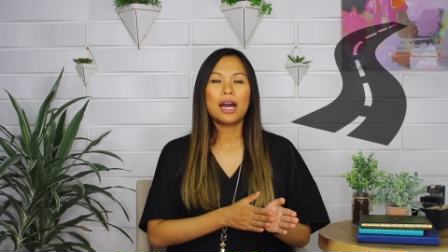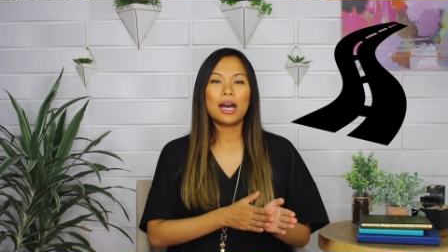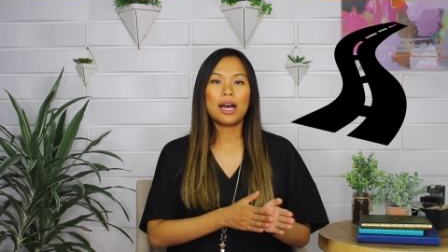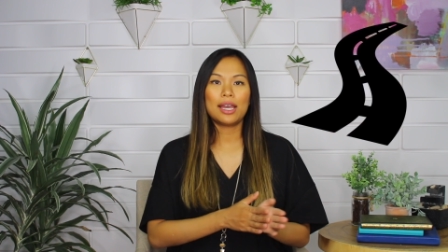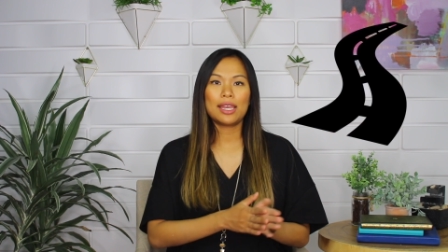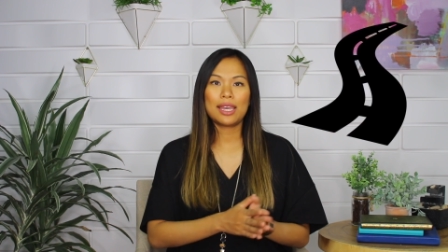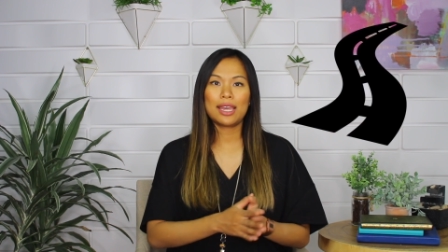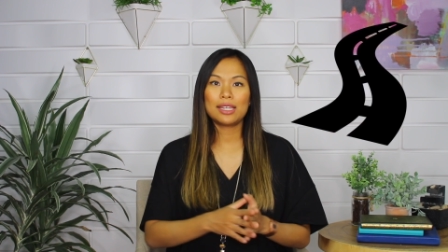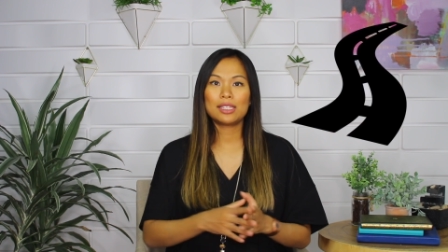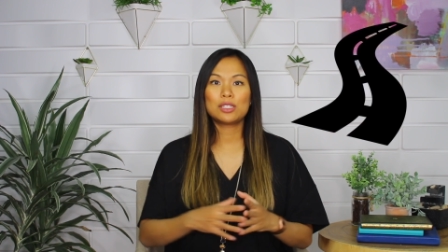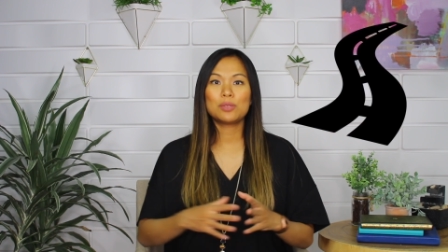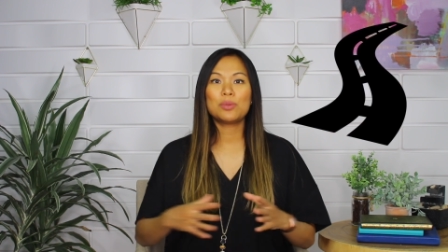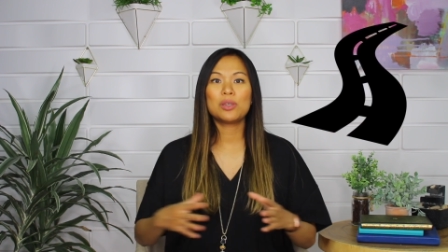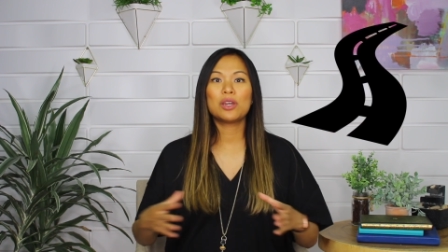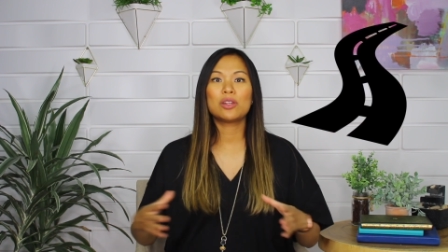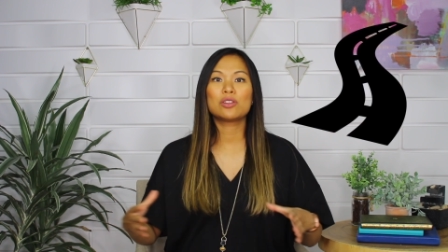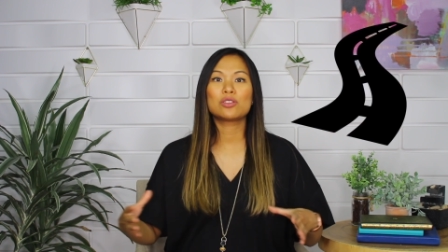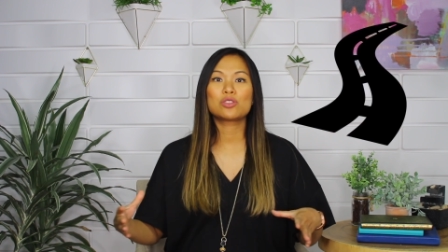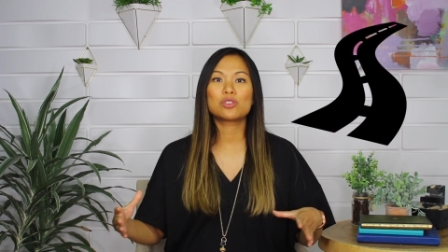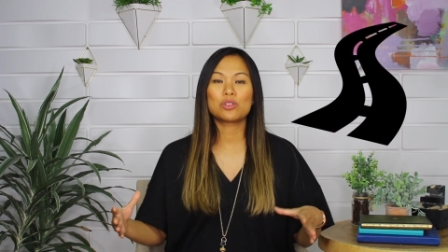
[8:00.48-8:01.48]
I had to
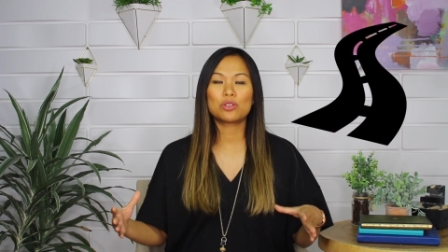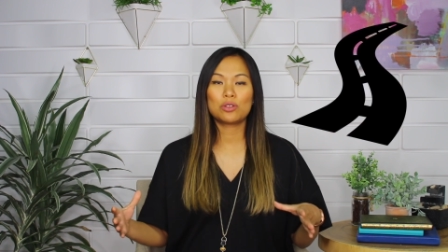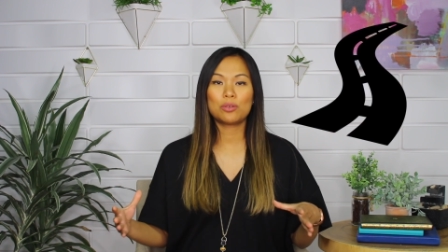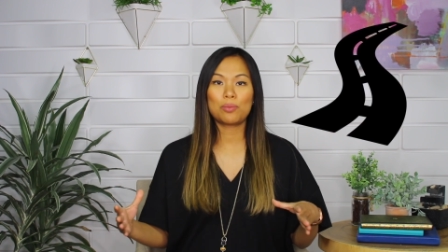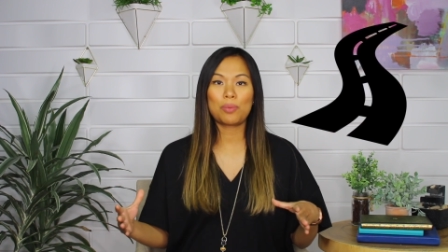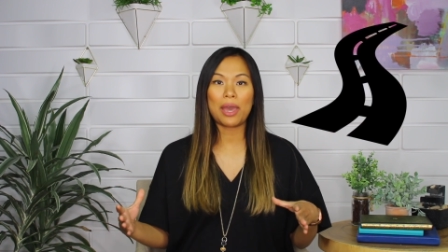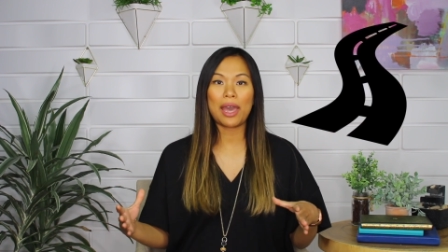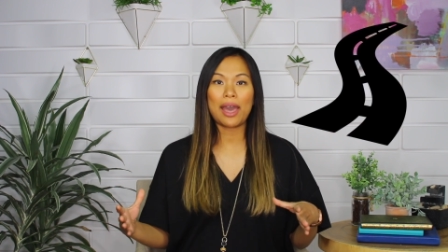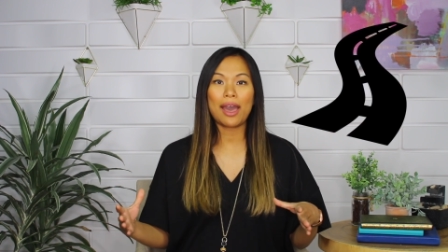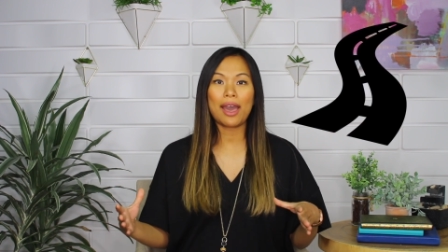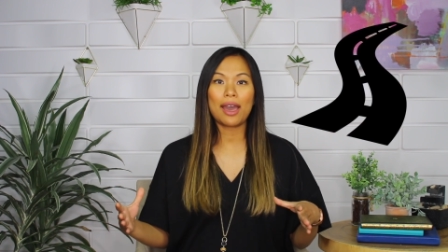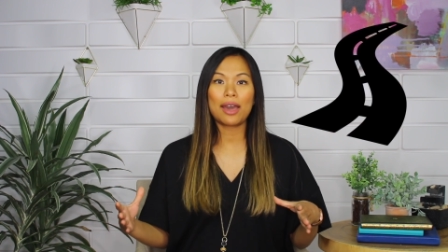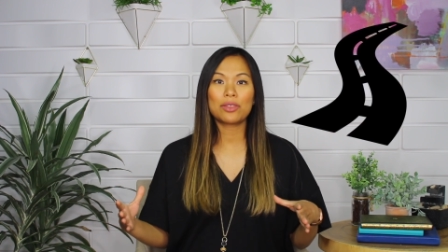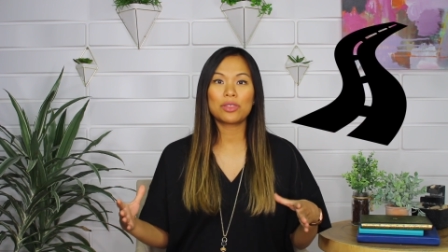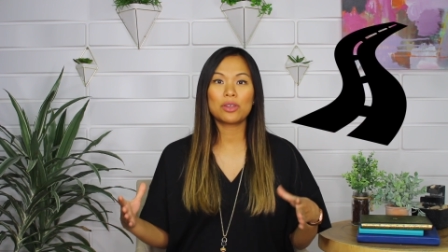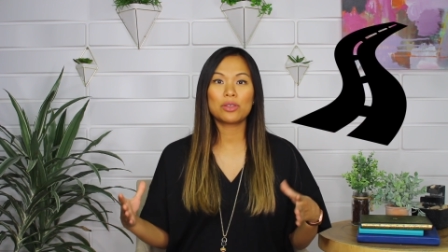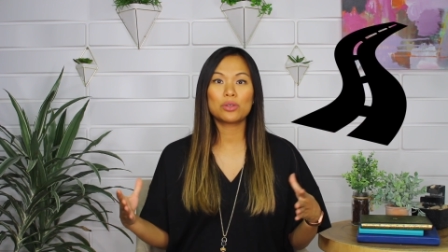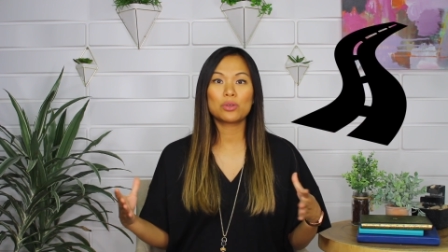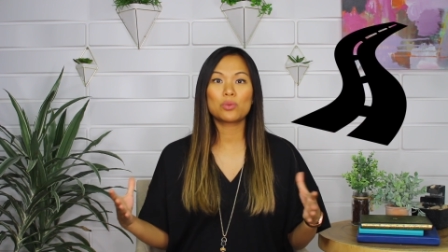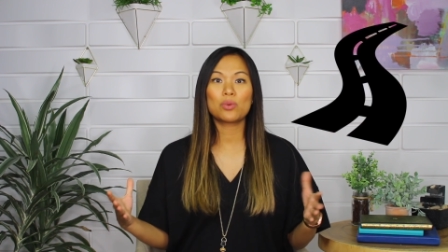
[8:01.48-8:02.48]
be on a certain
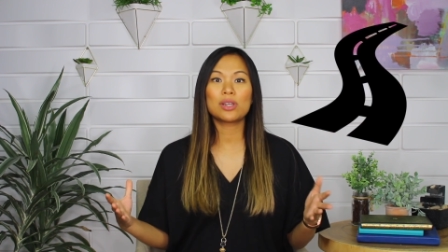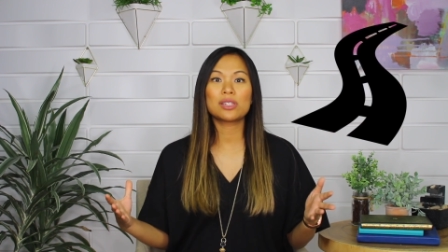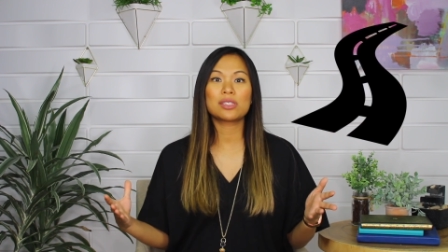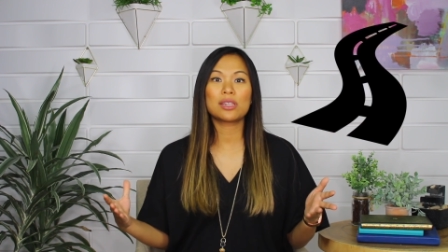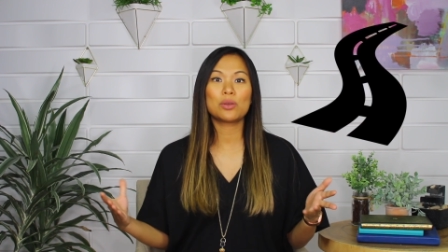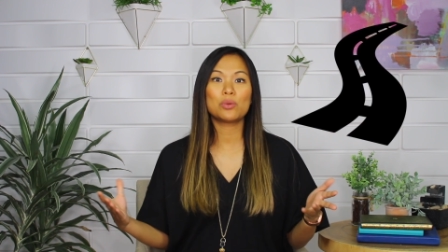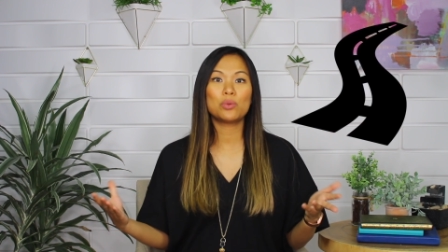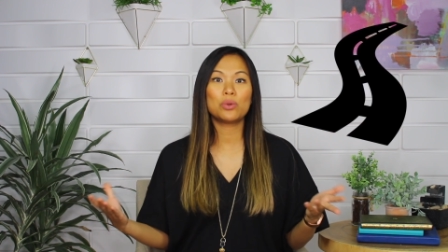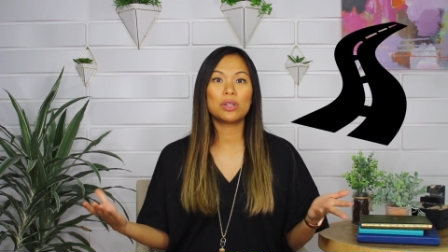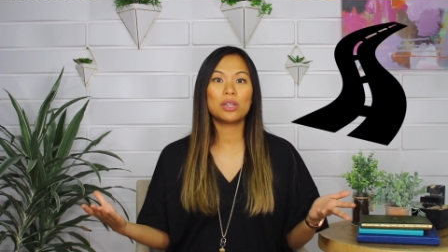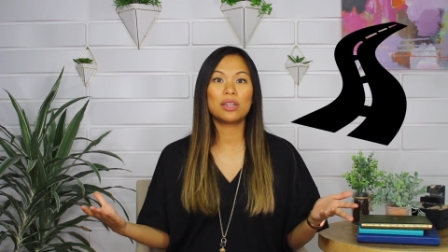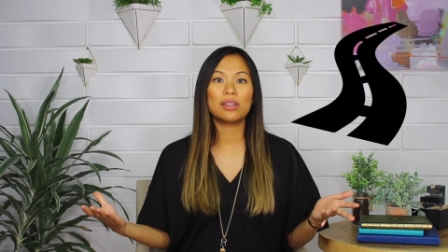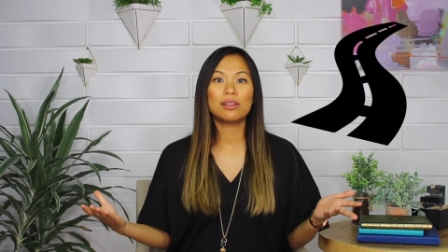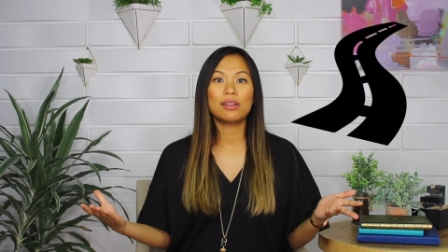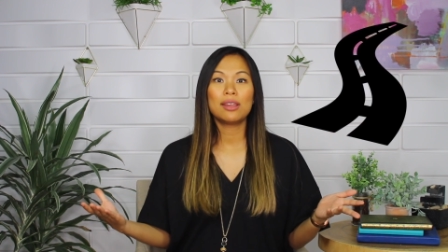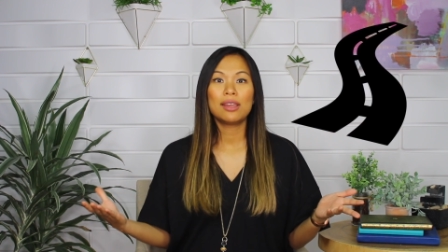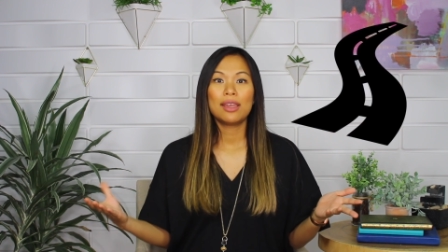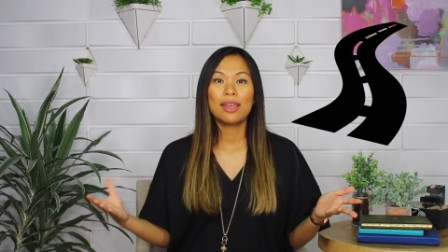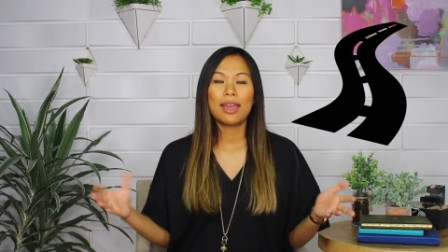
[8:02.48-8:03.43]
path, otherwise I wouldn't